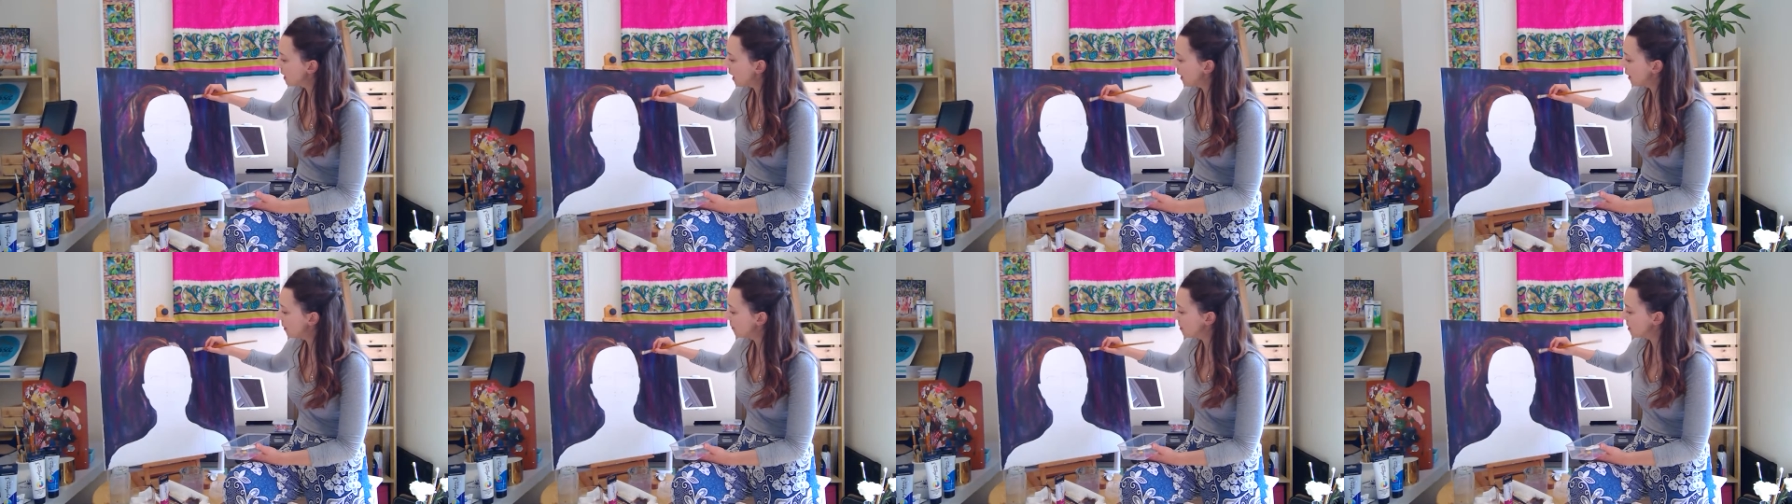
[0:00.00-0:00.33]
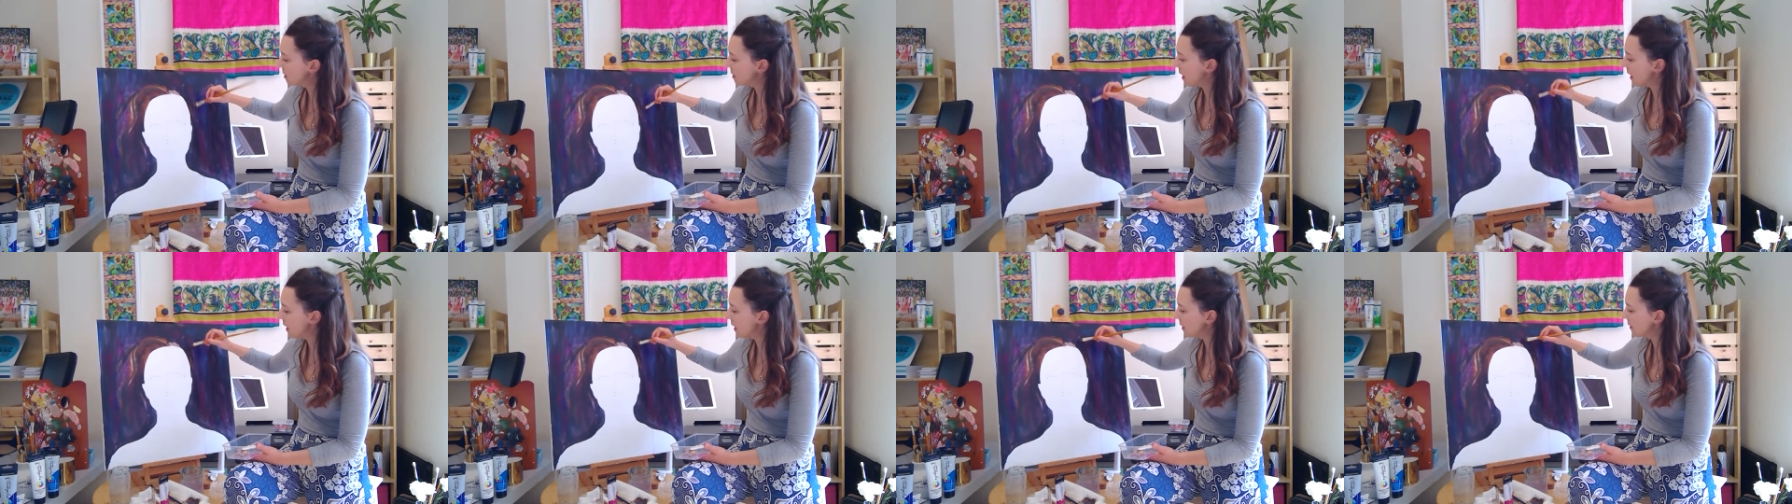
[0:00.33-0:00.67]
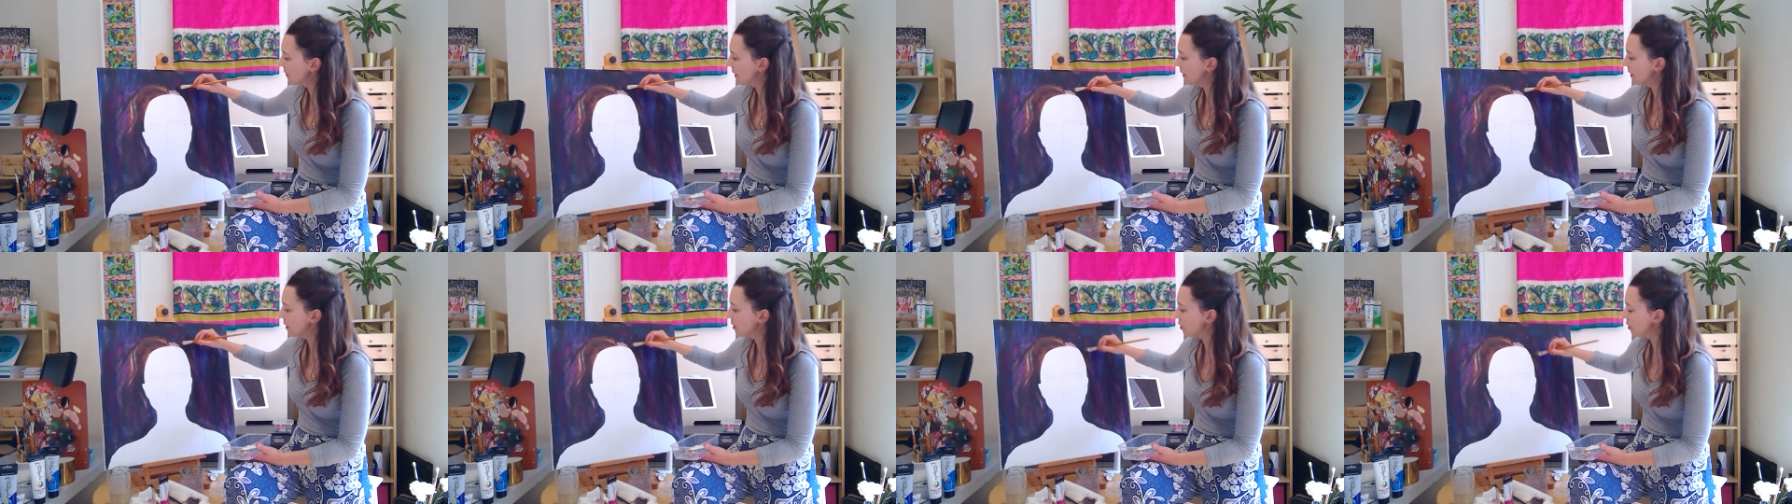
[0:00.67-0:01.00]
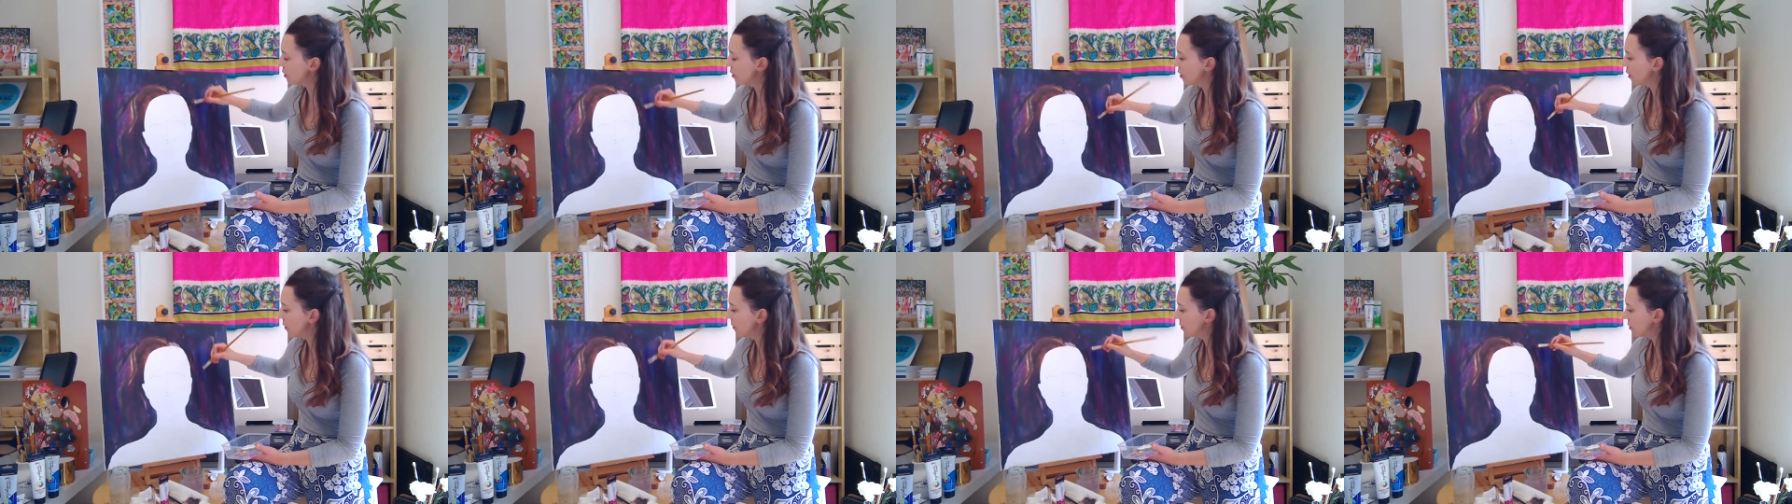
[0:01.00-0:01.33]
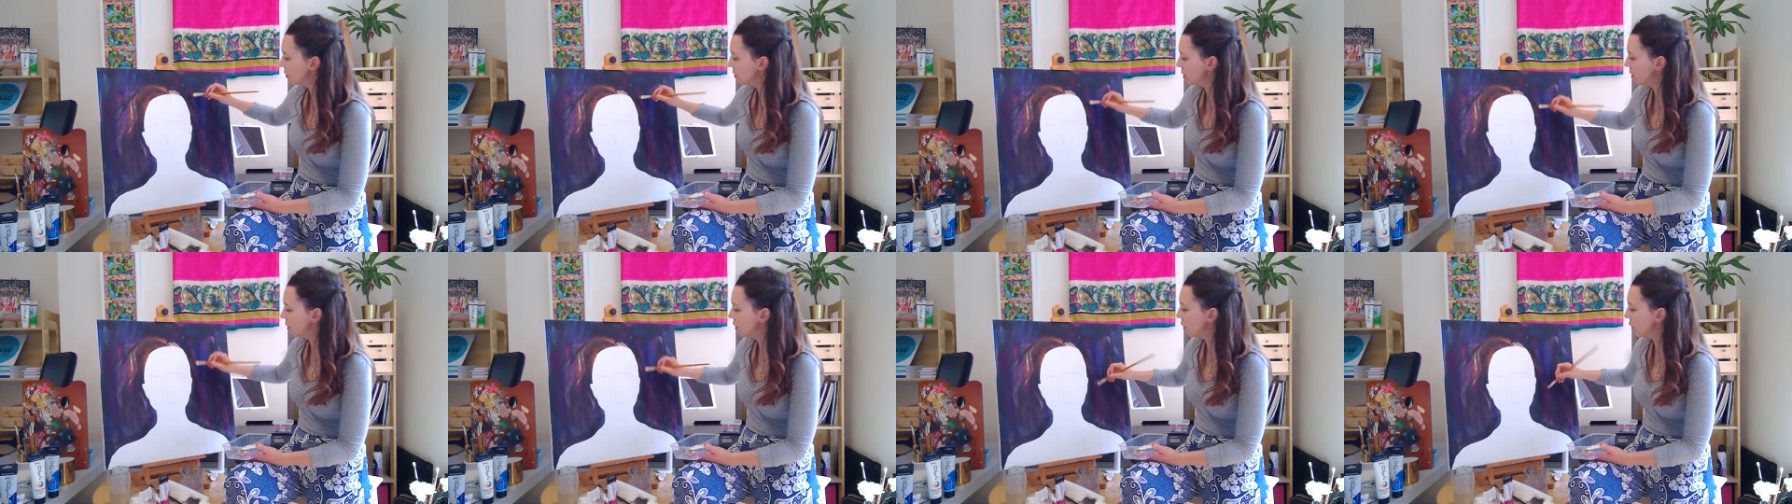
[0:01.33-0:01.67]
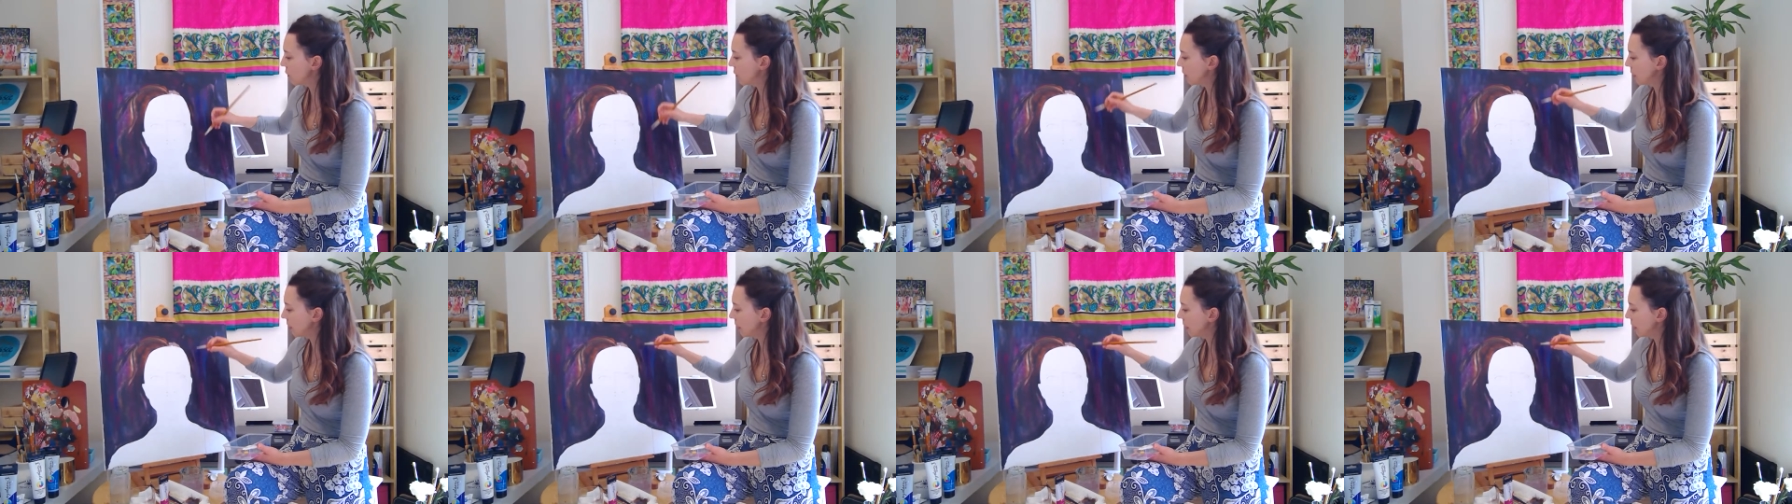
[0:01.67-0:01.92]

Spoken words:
tiny mistake, then it doesn't look